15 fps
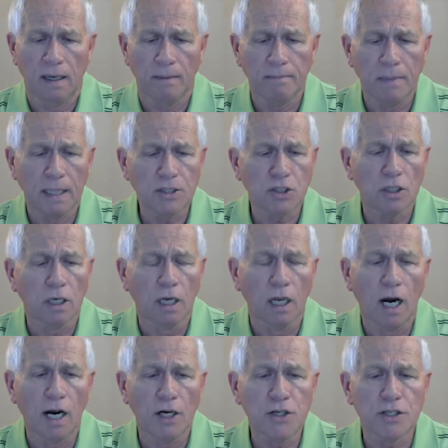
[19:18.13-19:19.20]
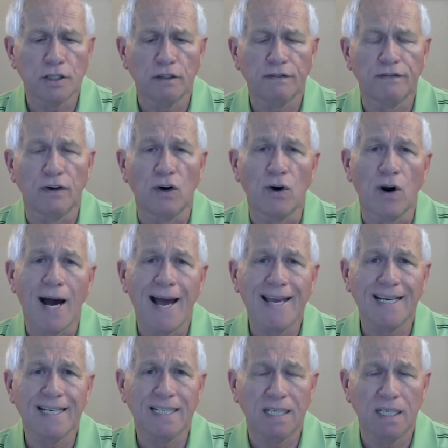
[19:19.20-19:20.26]
much larger
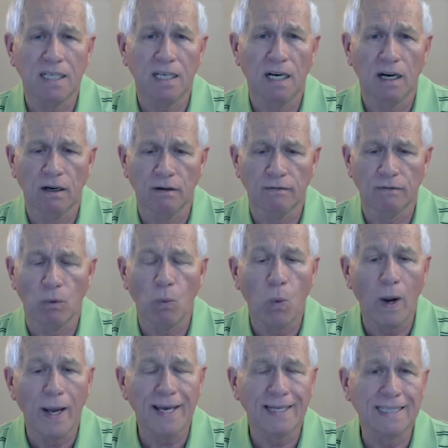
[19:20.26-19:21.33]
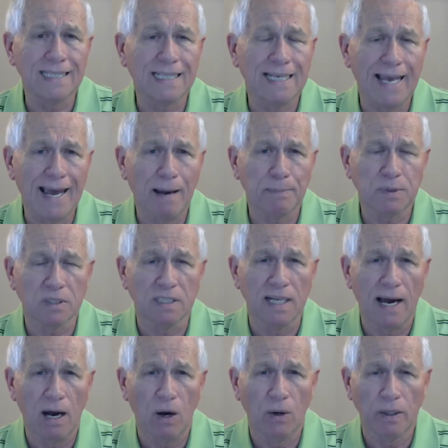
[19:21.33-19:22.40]
variety of when gaps
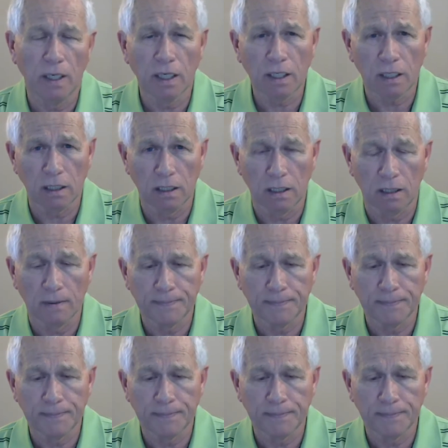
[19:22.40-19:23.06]
down occur